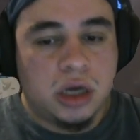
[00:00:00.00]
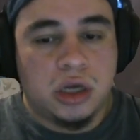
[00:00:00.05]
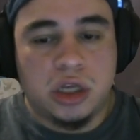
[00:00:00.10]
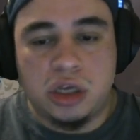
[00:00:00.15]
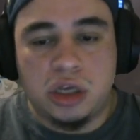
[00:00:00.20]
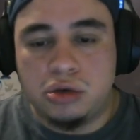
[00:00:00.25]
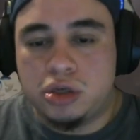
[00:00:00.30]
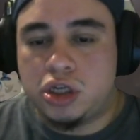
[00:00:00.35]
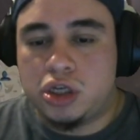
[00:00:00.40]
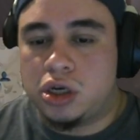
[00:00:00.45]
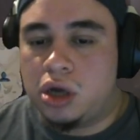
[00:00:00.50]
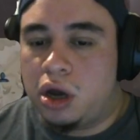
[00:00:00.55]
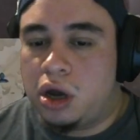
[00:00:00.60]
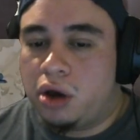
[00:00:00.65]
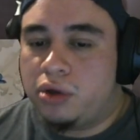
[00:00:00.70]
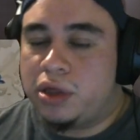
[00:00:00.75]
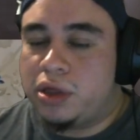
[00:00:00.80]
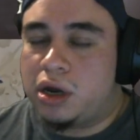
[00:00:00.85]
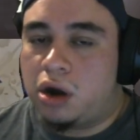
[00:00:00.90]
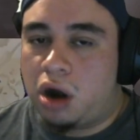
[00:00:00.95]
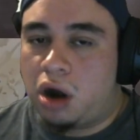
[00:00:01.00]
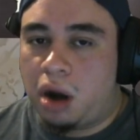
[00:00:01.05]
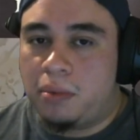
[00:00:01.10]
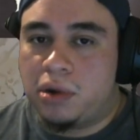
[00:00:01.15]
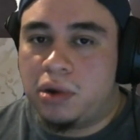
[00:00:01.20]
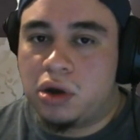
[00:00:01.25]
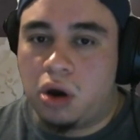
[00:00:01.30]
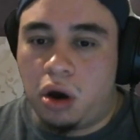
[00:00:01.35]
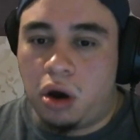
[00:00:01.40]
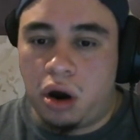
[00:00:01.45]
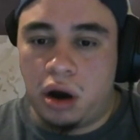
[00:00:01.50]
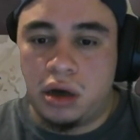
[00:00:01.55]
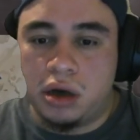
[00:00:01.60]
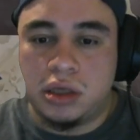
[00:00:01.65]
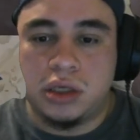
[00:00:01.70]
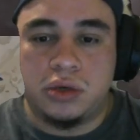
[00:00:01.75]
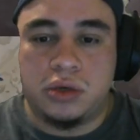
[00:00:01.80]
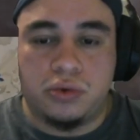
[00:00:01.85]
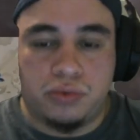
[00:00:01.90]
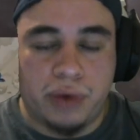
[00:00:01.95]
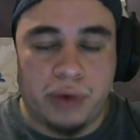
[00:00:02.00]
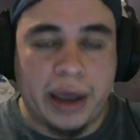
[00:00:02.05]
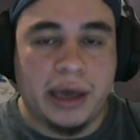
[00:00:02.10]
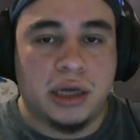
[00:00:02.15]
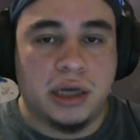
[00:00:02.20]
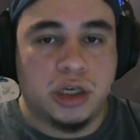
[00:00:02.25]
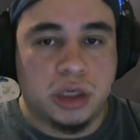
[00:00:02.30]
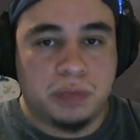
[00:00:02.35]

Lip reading: You should know that an armored car's range is